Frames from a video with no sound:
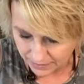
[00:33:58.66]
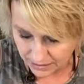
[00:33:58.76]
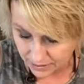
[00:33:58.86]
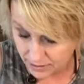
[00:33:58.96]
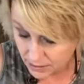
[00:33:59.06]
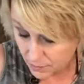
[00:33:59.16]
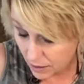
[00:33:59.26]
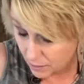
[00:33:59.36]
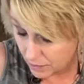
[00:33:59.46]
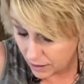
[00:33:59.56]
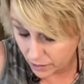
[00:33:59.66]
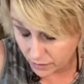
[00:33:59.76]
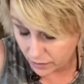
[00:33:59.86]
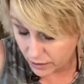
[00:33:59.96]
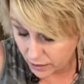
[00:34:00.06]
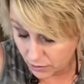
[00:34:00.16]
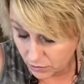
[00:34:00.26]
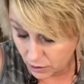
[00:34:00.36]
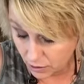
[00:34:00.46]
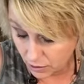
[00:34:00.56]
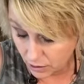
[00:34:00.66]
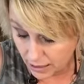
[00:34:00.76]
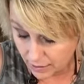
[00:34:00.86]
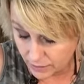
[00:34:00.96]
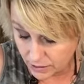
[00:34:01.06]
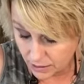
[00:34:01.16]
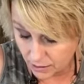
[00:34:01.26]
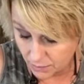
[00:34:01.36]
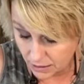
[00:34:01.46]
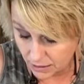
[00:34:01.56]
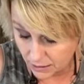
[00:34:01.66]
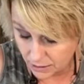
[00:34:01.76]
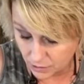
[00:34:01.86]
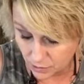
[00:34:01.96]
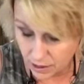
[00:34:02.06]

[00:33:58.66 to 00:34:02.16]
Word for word: Now this might be overkill. Y'all are gonna have to tell me. That's